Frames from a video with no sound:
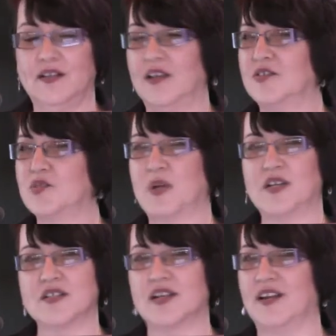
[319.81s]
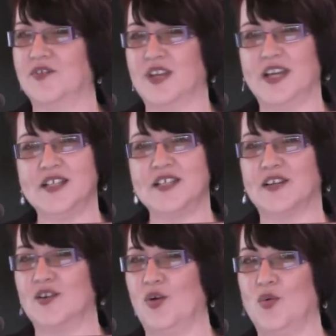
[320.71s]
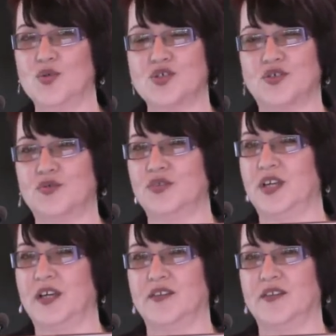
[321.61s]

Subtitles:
That's because they left their heating and hot water on all year.